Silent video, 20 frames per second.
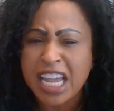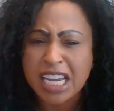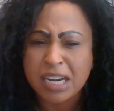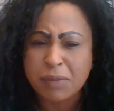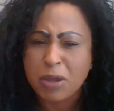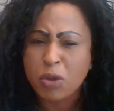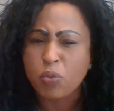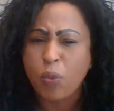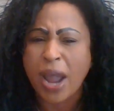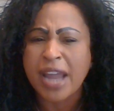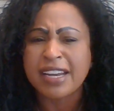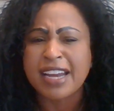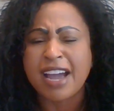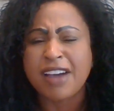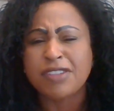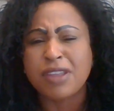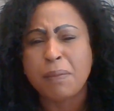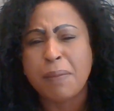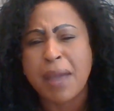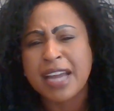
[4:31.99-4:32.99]
enemy right
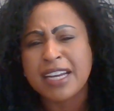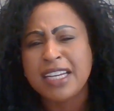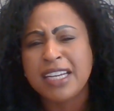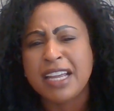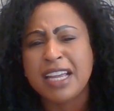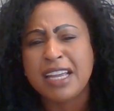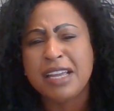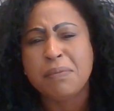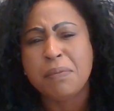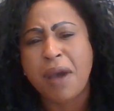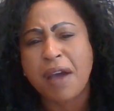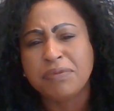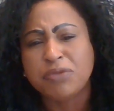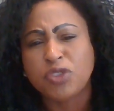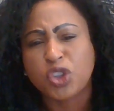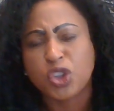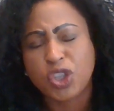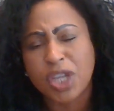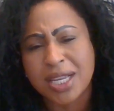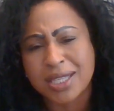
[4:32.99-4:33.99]
now in the mighty name of
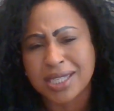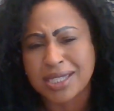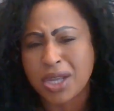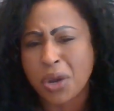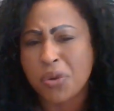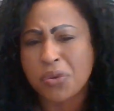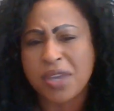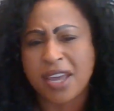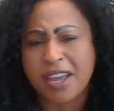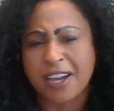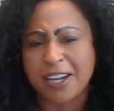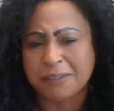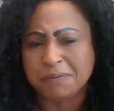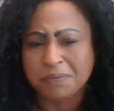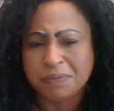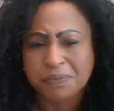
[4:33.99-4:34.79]
Jesus. Oh, yeah.